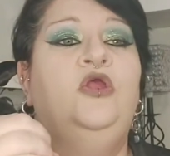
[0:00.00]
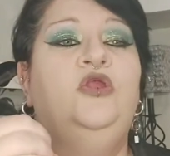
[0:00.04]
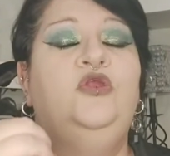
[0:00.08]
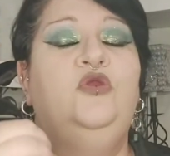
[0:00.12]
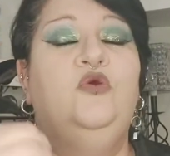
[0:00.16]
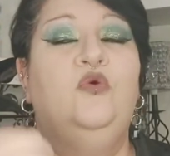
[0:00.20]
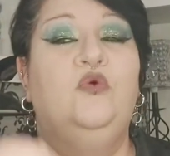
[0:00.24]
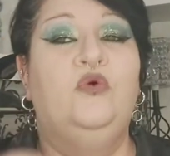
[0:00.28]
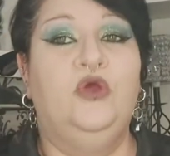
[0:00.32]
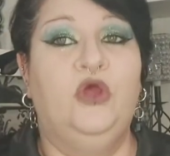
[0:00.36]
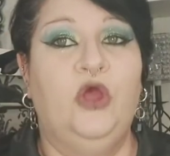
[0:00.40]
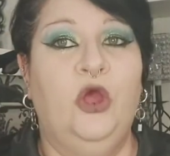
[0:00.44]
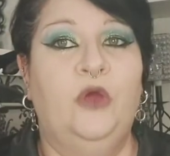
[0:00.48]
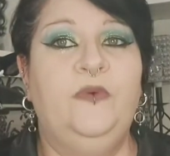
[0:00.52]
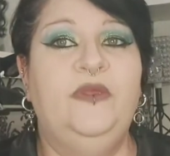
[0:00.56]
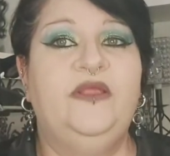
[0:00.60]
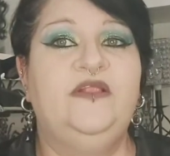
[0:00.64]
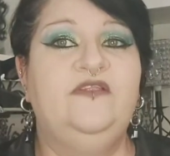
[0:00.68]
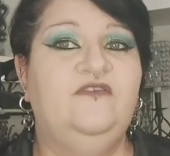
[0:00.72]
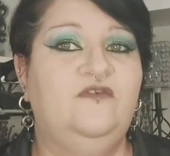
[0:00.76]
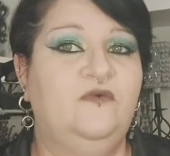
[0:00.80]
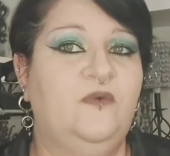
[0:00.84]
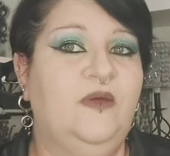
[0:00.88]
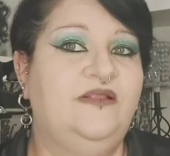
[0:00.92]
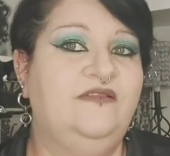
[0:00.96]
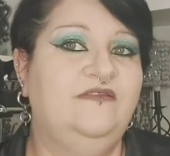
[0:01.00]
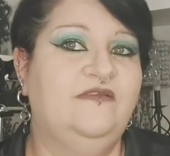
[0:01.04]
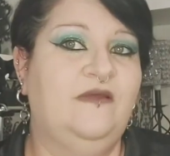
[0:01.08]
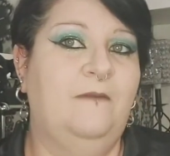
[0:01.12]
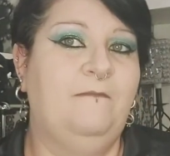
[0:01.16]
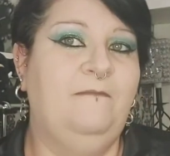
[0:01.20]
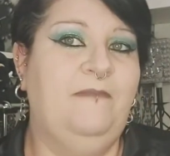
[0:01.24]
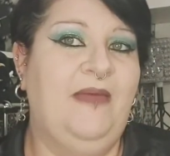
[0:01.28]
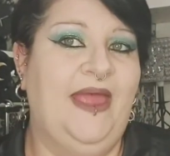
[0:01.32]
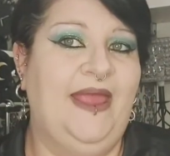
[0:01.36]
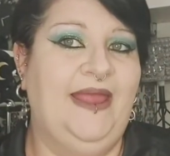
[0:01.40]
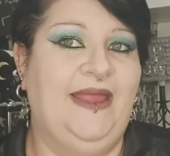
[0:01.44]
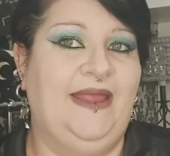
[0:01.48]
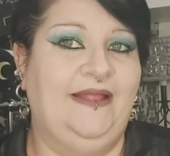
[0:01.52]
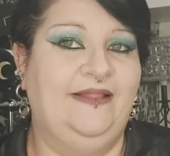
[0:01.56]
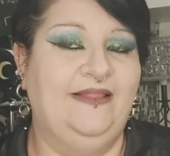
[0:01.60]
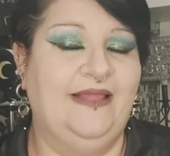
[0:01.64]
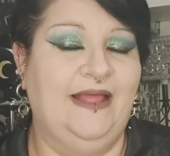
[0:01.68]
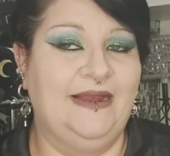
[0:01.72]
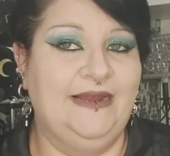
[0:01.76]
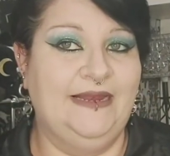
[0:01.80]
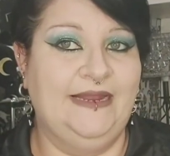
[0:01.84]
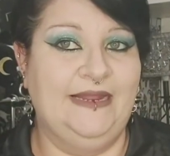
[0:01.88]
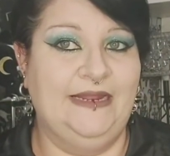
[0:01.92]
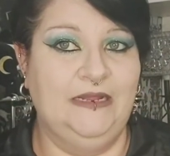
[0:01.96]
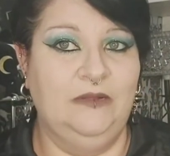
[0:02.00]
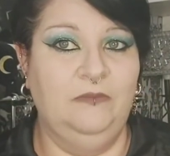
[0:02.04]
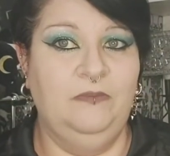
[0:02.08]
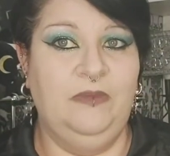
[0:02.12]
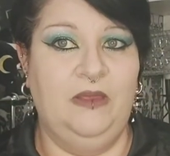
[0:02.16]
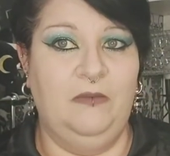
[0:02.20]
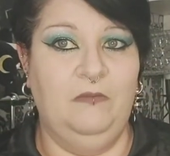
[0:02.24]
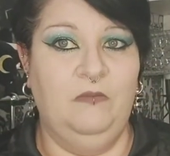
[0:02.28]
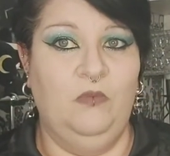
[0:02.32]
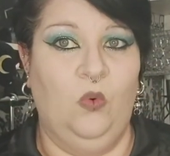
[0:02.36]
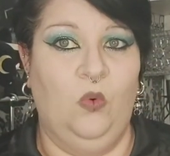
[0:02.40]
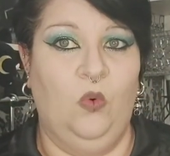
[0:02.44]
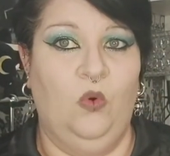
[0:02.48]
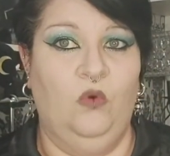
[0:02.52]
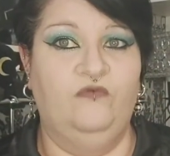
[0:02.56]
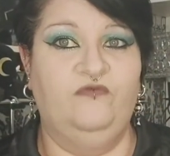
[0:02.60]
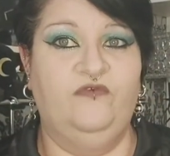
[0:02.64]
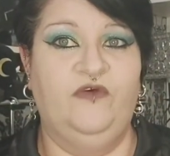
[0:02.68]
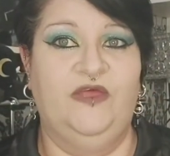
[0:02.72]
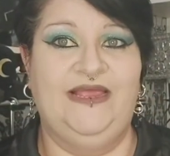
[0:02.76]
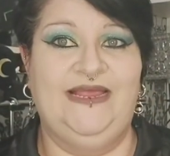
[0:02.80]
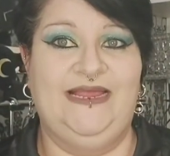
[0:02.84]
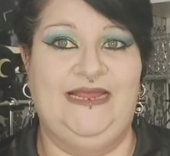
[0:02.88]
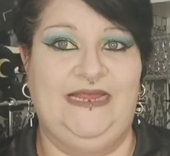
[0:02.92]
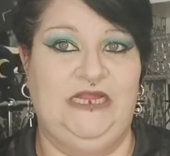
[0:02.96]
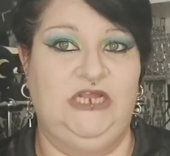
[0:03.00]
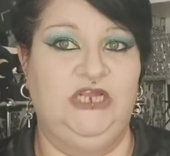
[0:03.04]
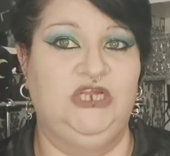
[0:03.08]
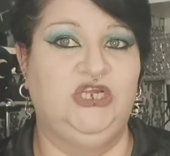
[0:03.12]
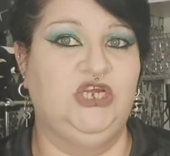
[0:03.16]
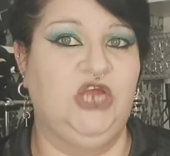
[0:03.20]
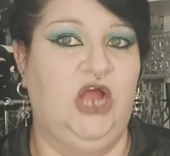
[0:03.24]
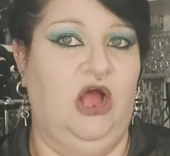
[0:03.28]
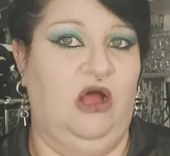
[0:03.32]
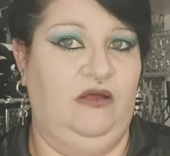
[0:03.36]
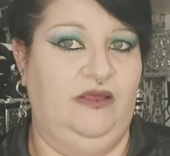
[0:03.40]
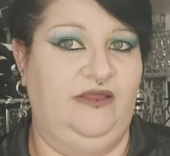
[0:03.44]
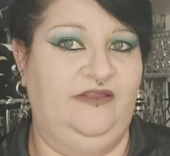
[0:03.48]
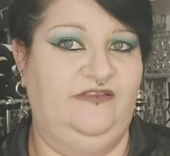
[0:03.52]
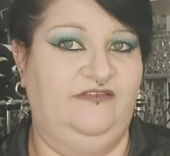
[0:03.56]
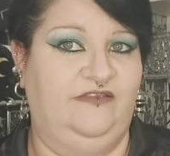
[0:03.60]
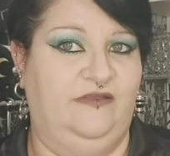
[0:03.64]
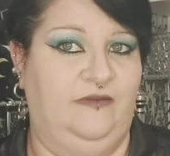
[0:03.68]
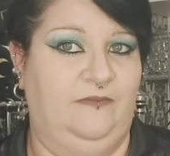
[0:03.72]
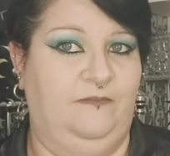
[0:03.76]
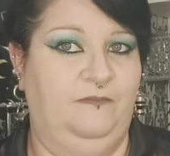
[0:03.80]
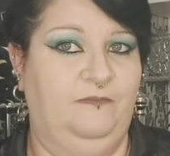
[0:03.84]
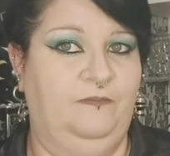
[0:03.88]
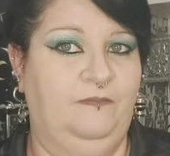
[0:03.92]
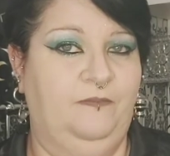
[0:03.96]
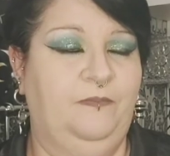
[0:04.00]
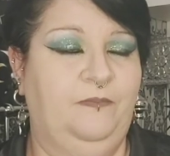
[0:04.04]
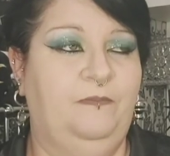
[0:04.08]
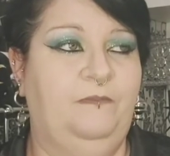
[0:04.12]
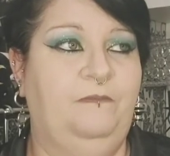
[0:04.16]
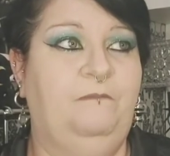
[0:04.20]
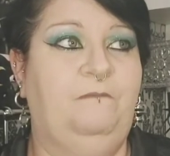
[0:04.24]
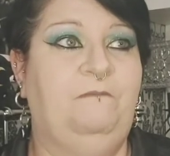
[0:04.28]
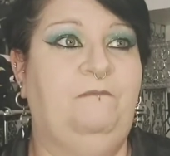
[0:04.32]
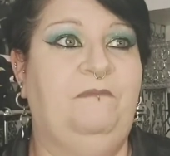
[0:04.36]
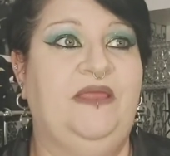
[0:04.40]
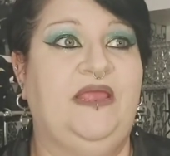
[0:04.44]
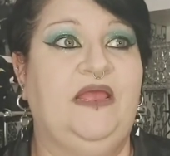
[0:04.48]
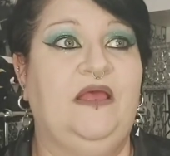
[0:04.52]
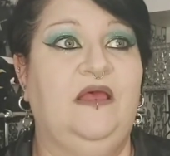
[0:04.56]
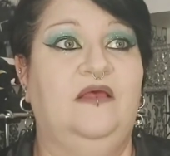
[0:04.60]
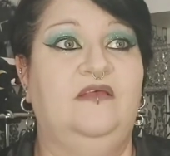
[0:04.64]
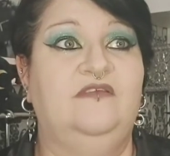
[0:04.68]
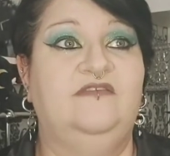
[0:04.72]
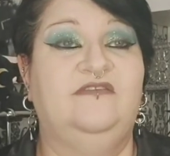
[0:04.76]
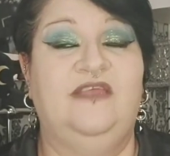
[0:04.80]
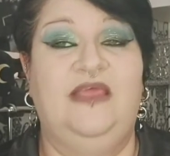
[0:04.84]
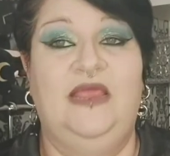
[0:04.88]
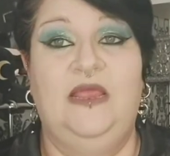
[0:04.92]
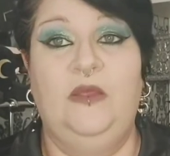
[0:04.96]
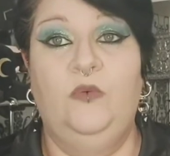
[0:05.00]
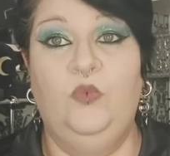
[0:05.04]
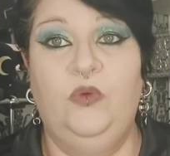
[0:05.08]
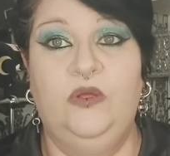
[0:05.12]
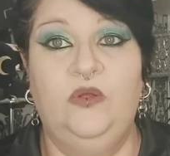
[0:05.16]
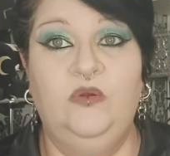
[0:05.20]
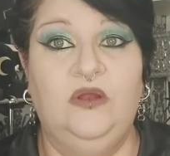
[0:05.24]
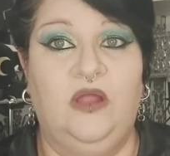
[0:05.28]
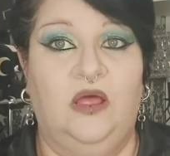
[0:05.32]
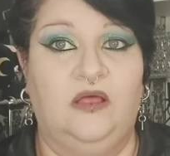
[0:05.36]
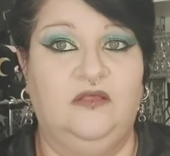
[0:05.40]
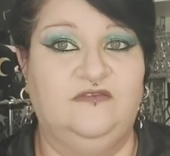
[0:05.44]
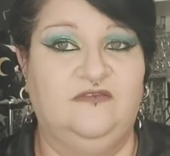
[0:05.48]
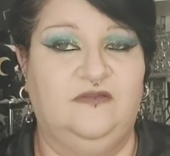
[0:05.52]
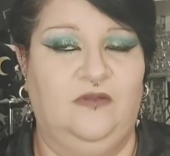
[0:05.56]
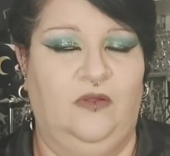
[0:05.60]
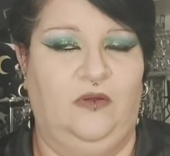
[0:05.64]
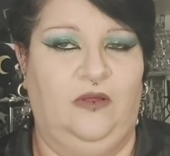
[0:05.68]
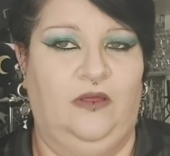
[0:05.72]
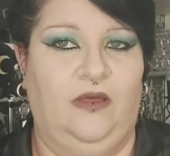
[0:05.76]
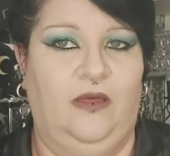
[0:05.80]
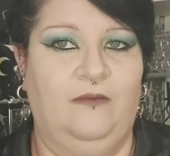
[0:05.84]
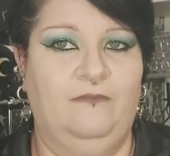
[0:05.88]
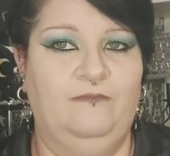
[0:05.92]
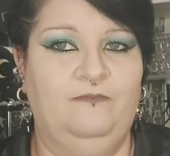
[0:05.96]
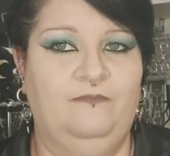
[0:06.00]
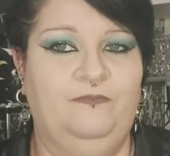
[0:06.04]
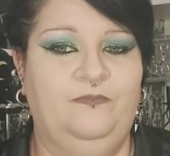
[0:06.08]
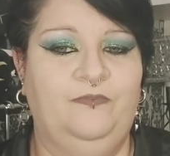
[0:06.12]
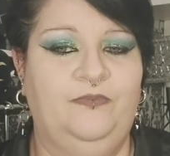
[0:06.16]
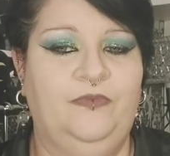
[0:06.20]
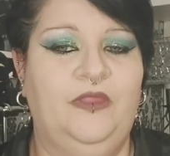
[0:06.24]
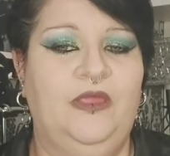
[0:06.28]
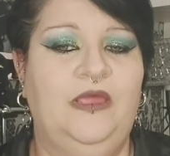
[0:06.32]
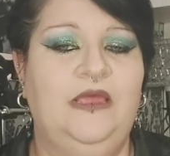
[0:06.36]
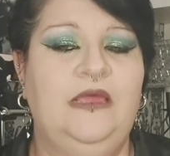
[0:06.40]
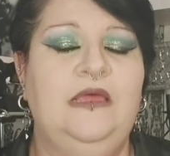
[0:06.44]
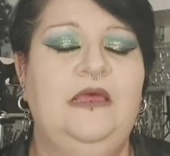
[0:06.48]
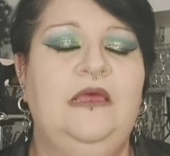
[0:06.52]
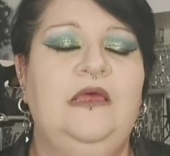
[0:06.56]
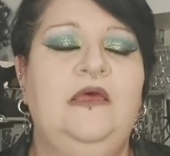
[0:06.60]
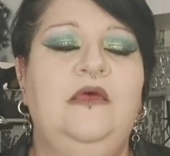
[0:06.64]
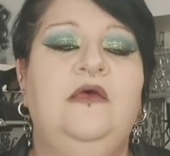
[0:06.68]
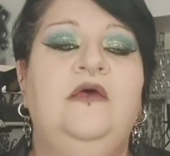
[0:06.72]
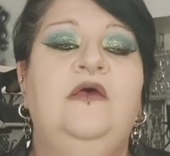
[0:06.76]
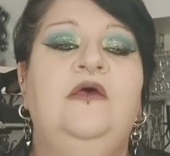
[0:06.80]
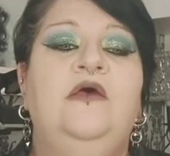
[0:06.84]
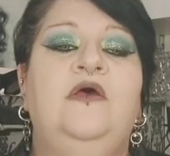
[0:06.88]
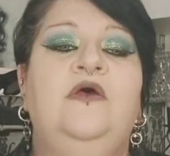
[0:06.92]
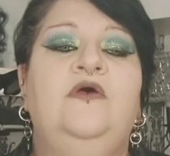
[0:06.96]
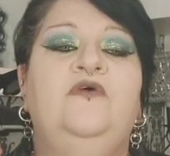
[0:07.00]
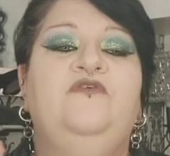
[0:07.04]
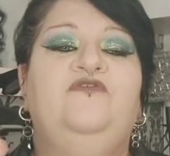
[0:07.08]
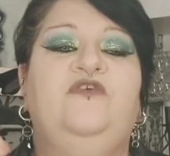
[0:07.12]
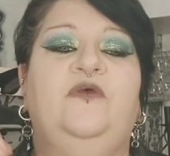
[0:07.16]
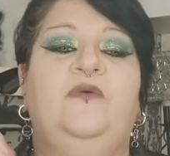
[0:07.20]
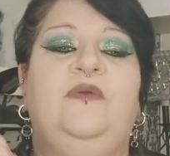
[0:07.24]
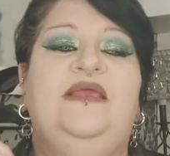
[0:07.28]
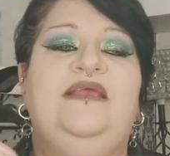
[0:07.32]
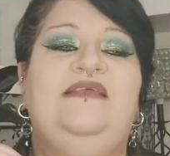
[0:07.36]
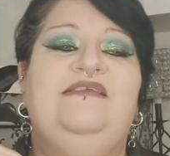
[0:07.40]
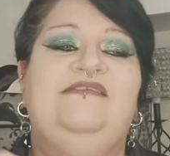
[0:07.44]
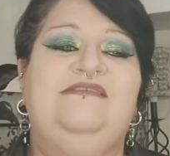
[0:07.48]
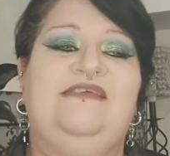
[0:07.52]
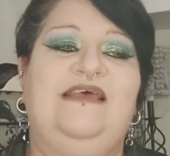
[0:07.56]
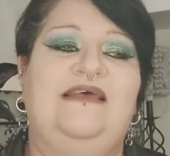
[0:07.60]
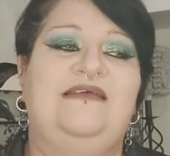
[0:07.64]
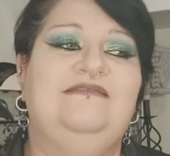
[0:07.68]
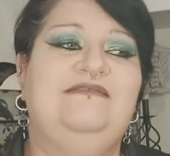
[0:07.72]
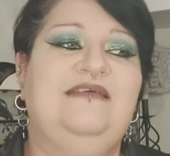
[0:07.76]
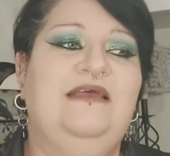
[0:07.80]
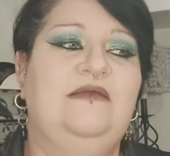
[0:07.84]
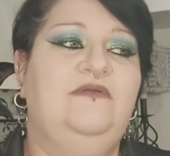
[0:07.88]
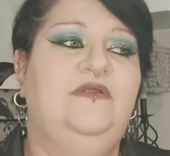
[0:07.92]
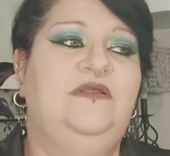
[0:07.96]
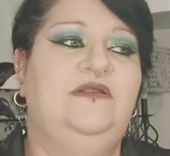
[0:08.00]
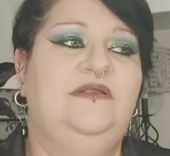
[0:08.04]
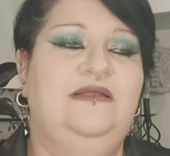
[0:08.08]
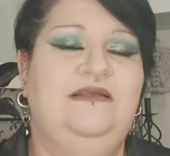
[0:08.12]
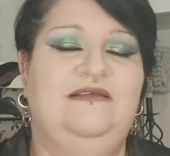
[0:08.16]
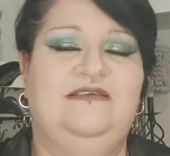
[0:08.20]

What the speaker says: you're going to end up paying that little bit more for each item. because it will last longer. So he sat down and